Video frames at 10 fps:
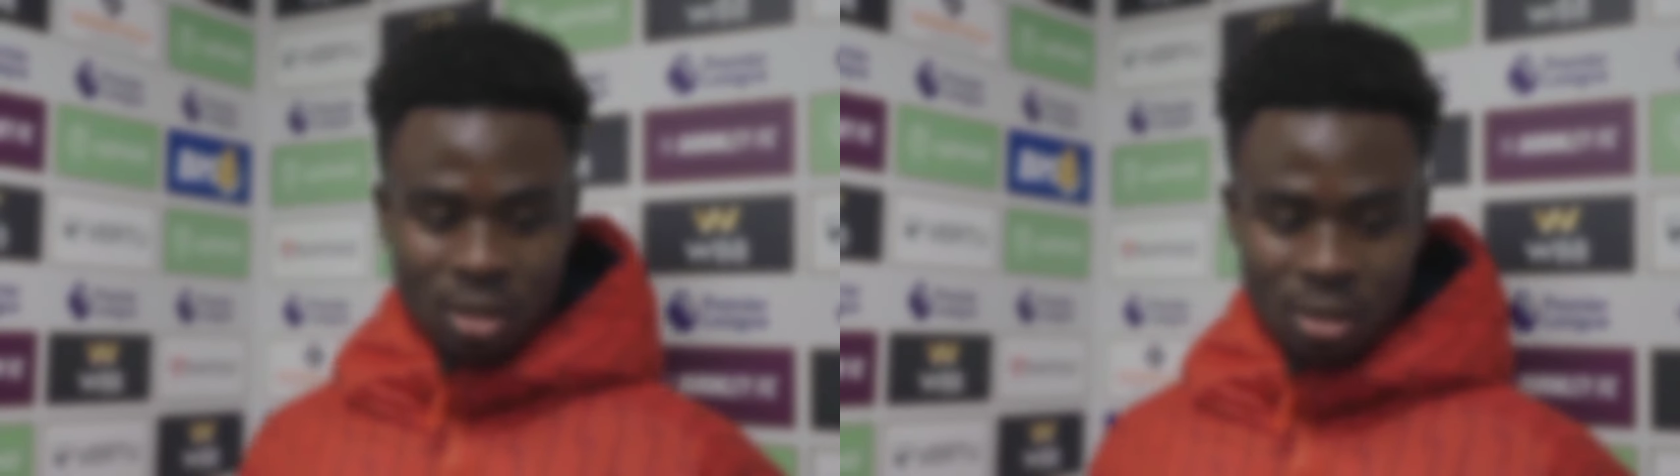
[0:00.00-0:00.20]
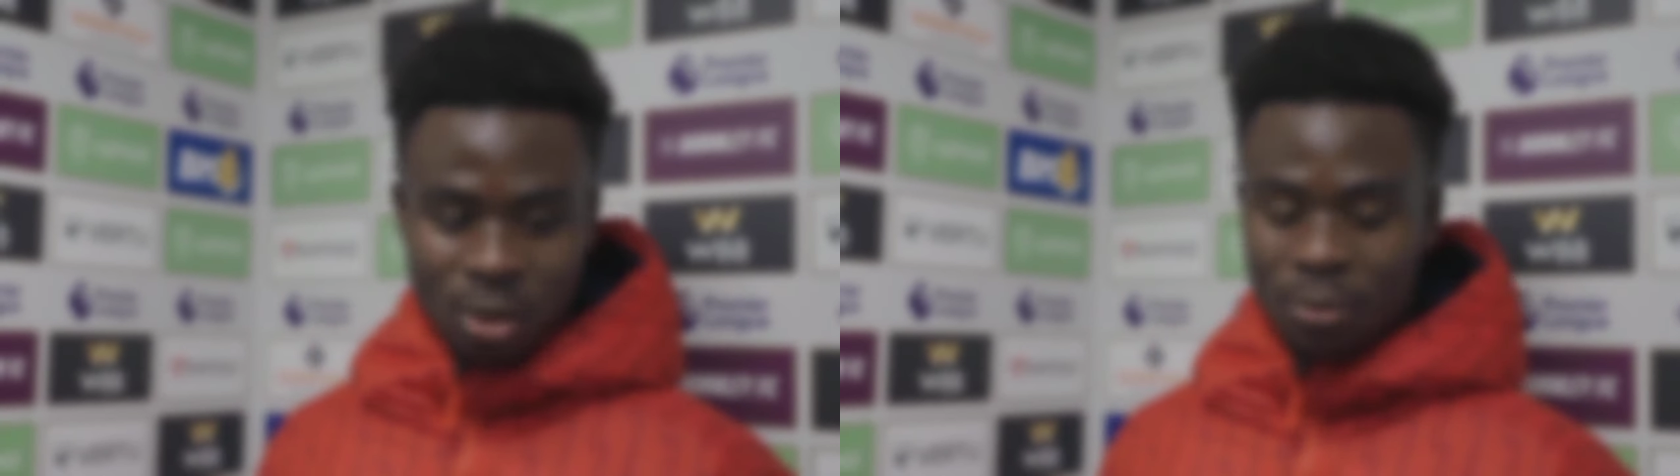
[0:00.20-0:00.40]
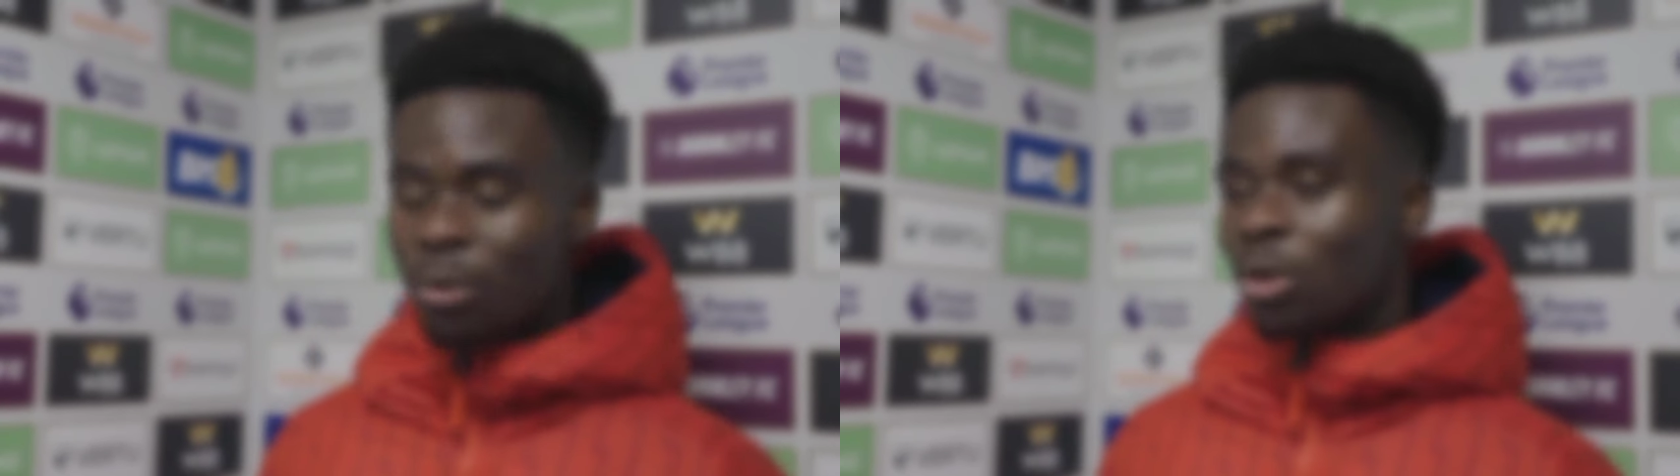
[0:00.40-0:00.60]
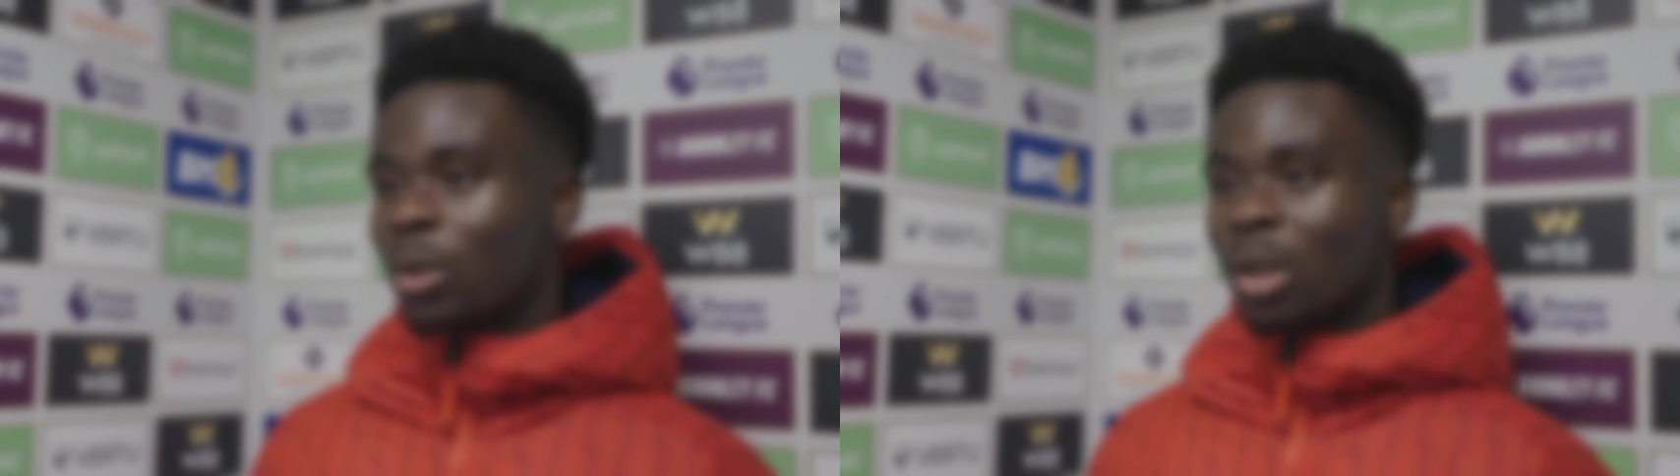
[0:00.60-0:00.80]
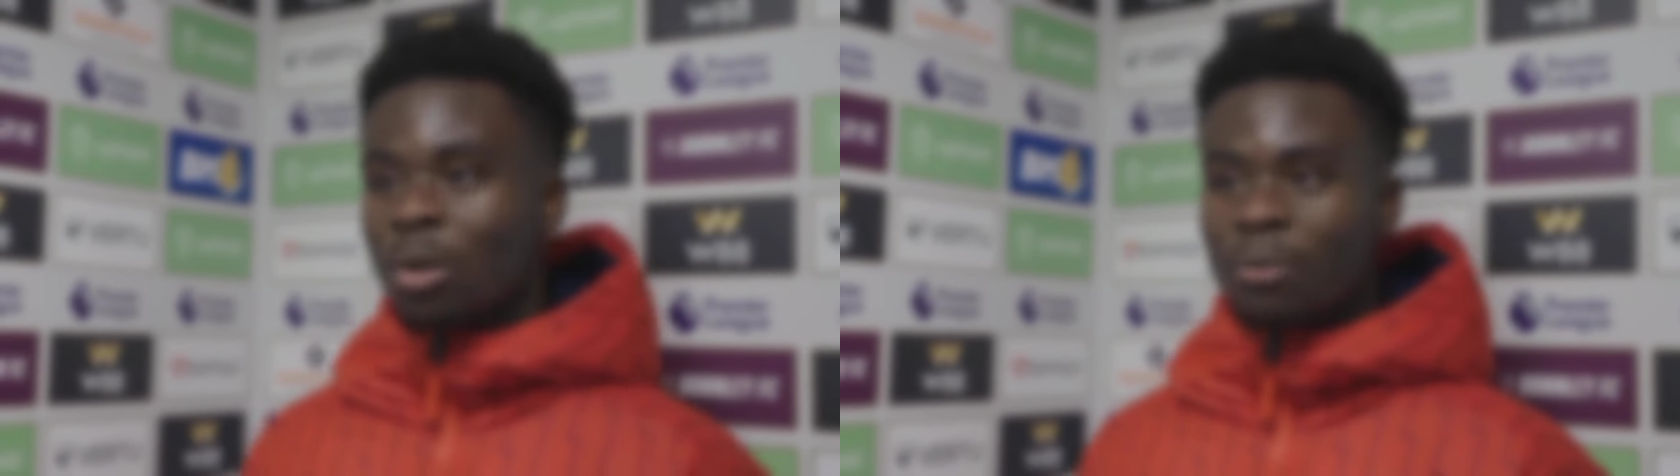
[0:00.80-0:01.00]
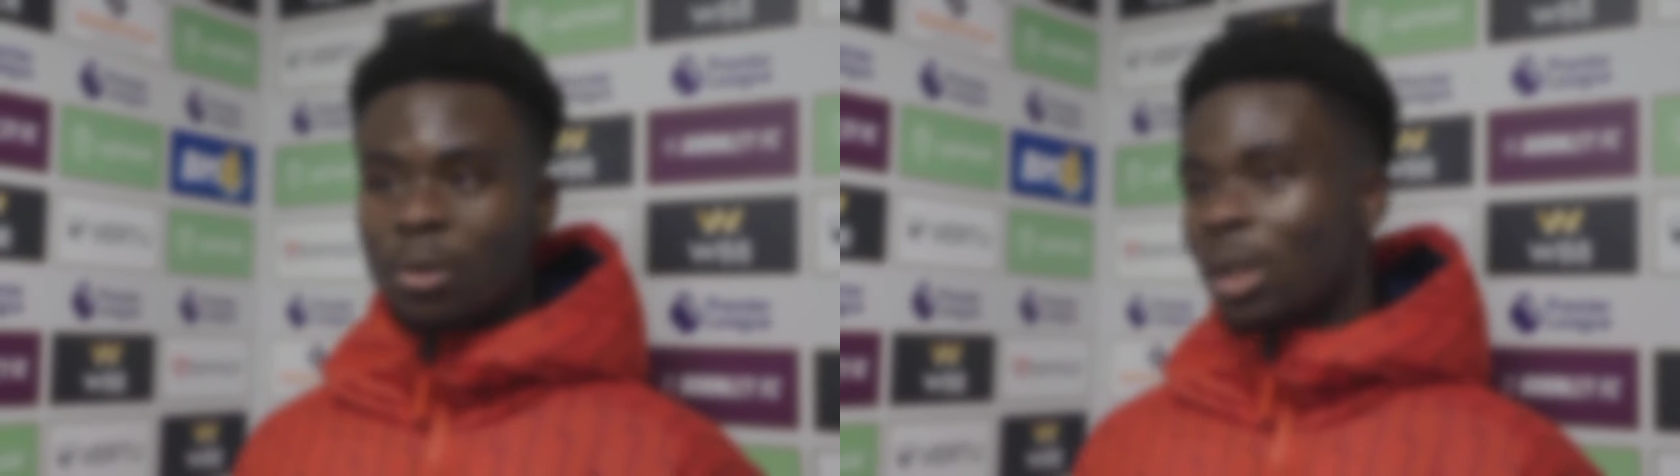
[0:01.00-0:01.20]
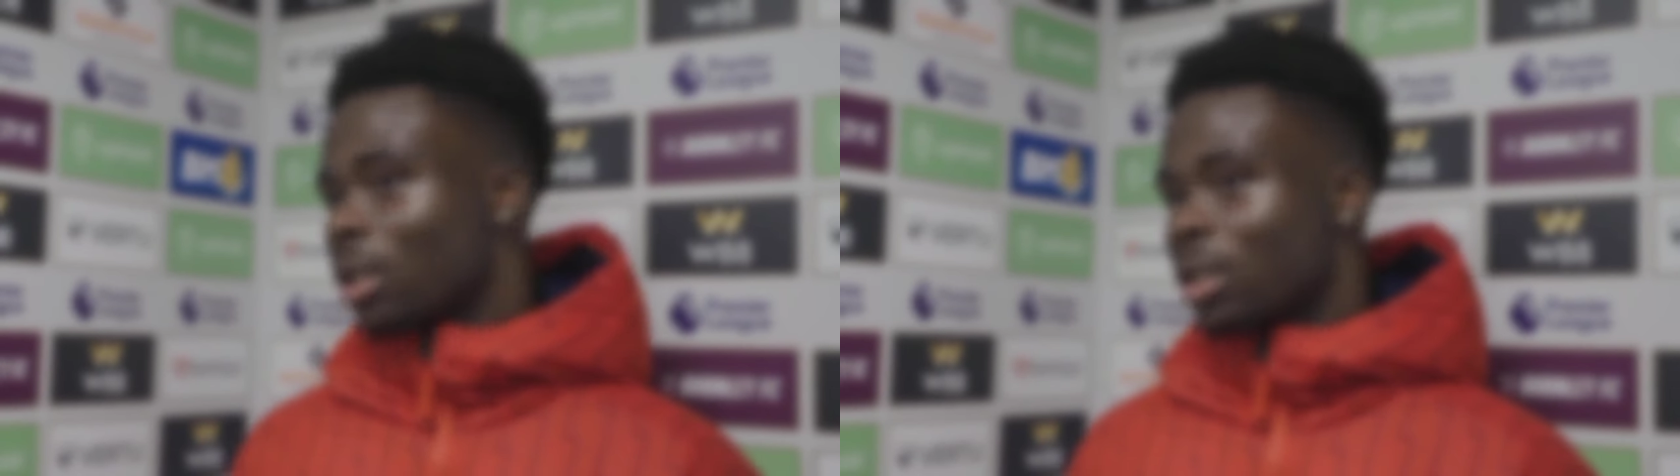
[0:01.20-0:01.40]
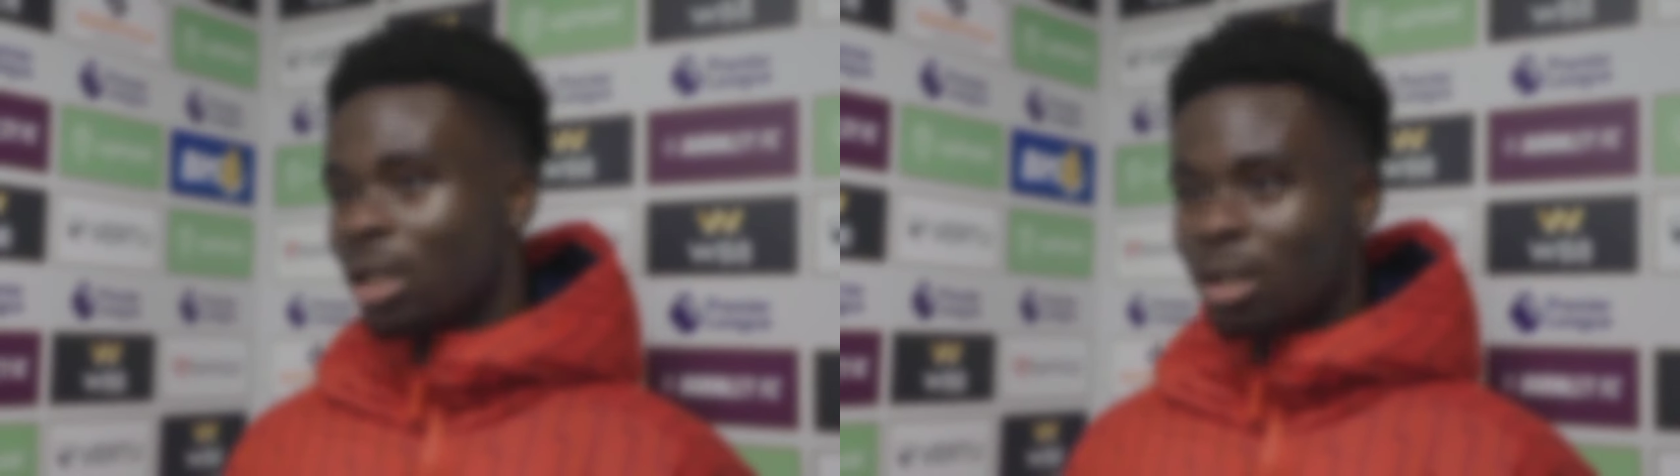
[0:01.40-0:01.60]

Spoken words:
looking forward to it, and hopefully we can take